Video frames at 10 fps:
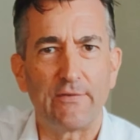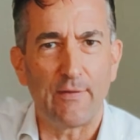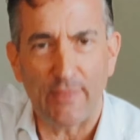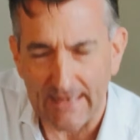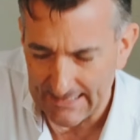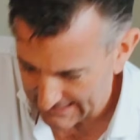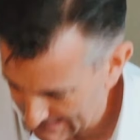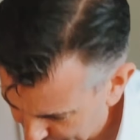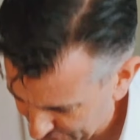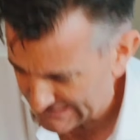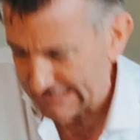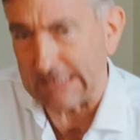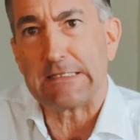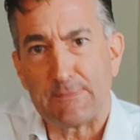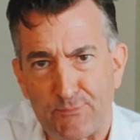and thinking, I'm really
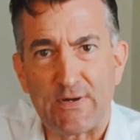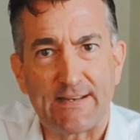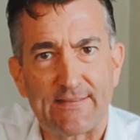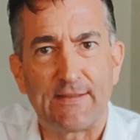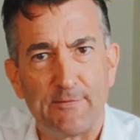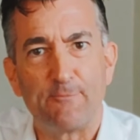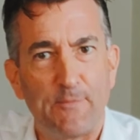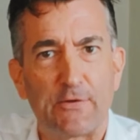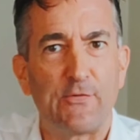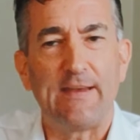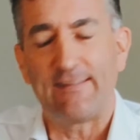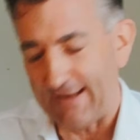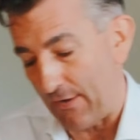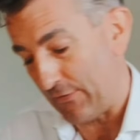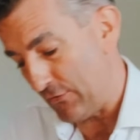going to press the creases
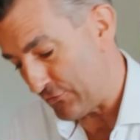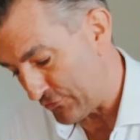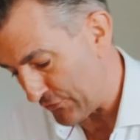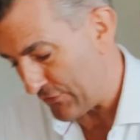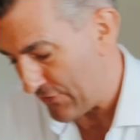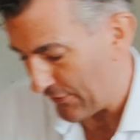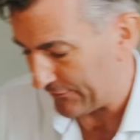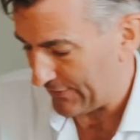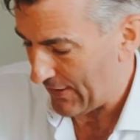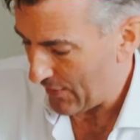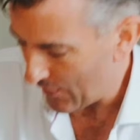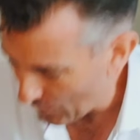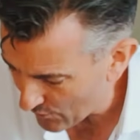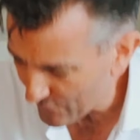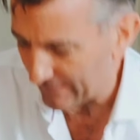out. You should not
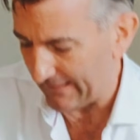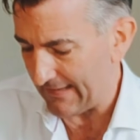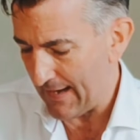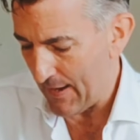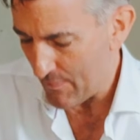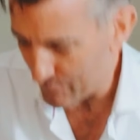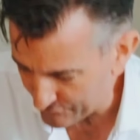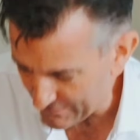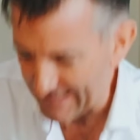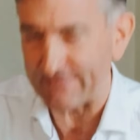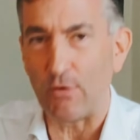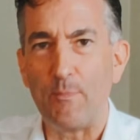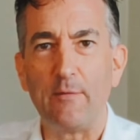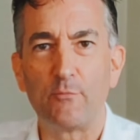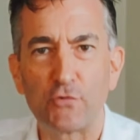overly press or
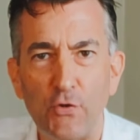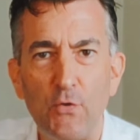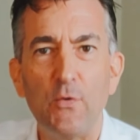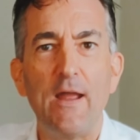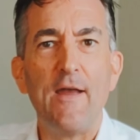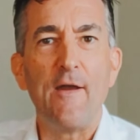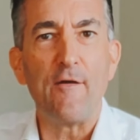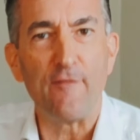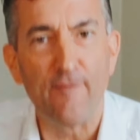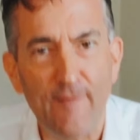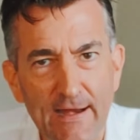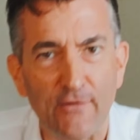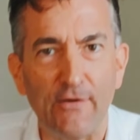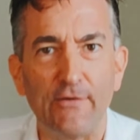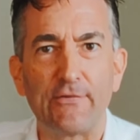be too
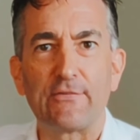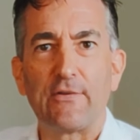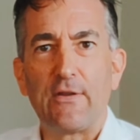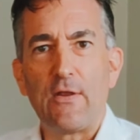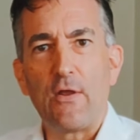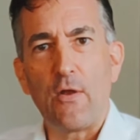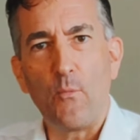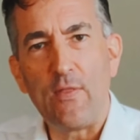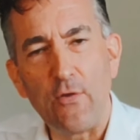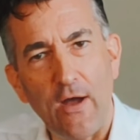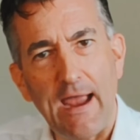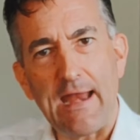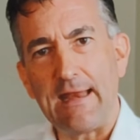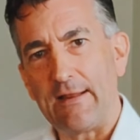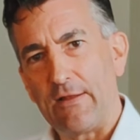vigorous with your
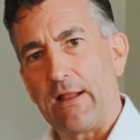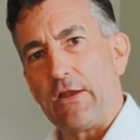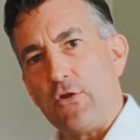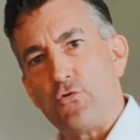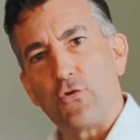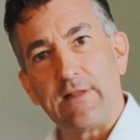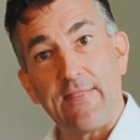ironing. You should let